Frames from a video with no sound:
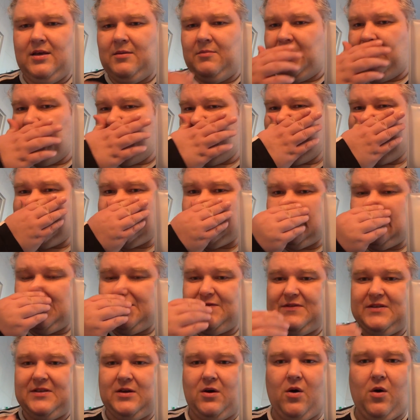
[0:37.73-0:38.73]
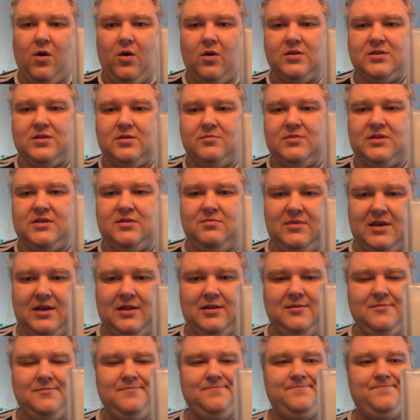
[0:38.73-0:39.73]
because of the awesome
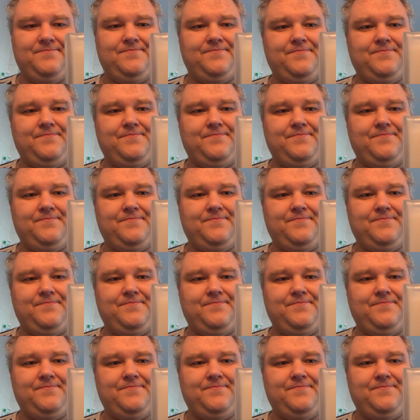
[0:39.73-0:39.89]
smell